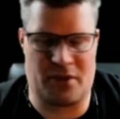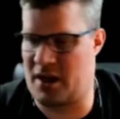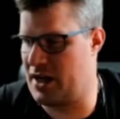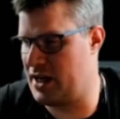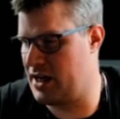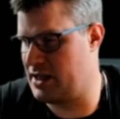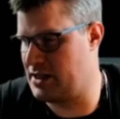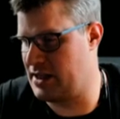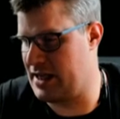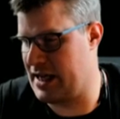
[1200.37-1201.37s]
and
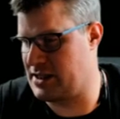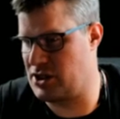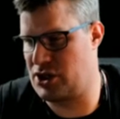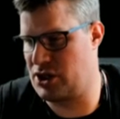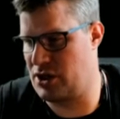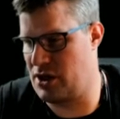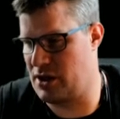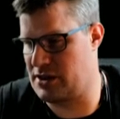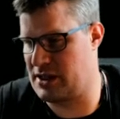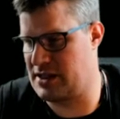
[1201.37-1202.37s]
that should
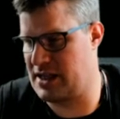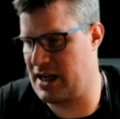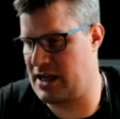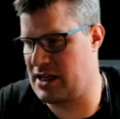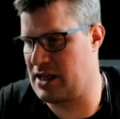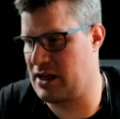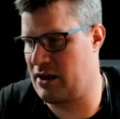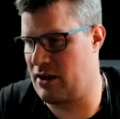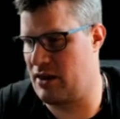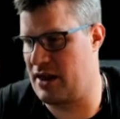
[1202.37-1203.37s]
not take
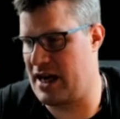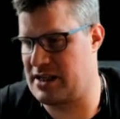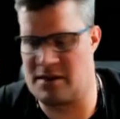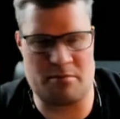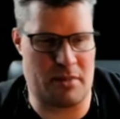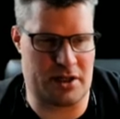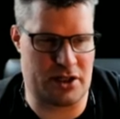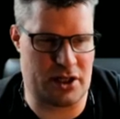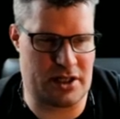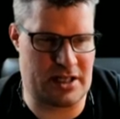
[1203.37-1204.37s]
that
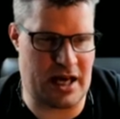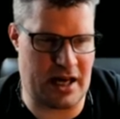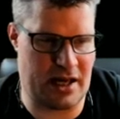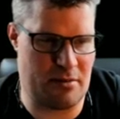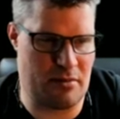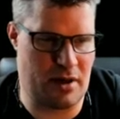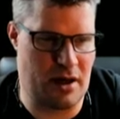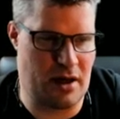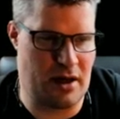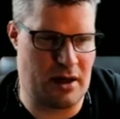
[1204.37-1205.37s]
much time.
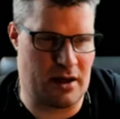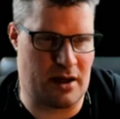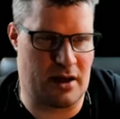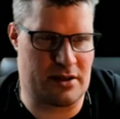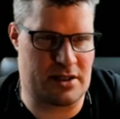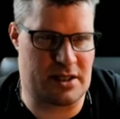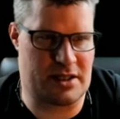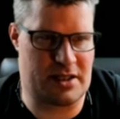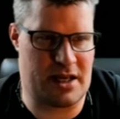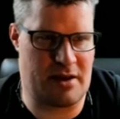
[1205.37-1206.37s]
It's the
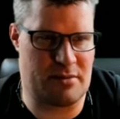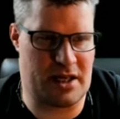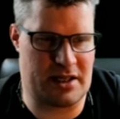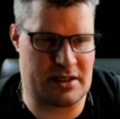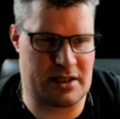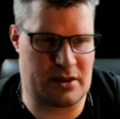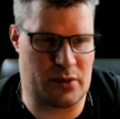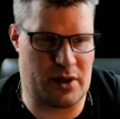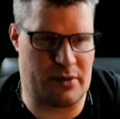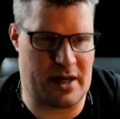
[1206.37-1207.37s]
same test that
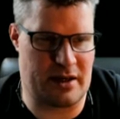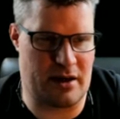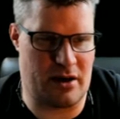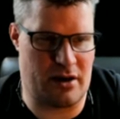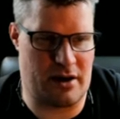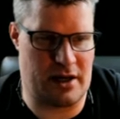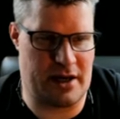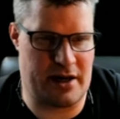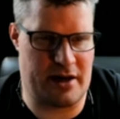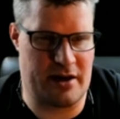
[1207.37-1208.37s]
we ran
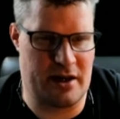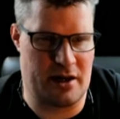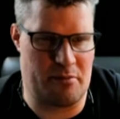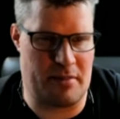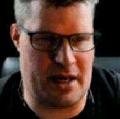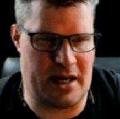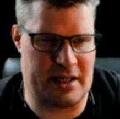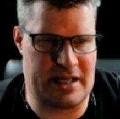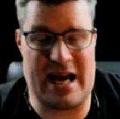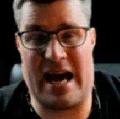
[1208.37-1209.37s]
earlier,
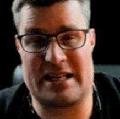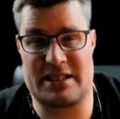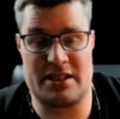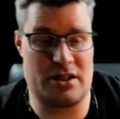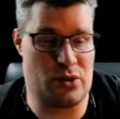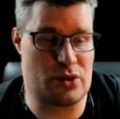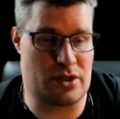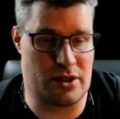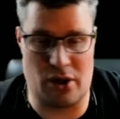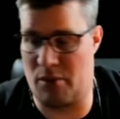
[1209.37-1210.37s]
but as the user
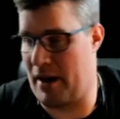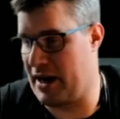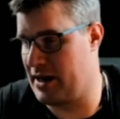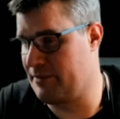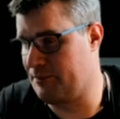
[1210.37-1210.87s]
nobody,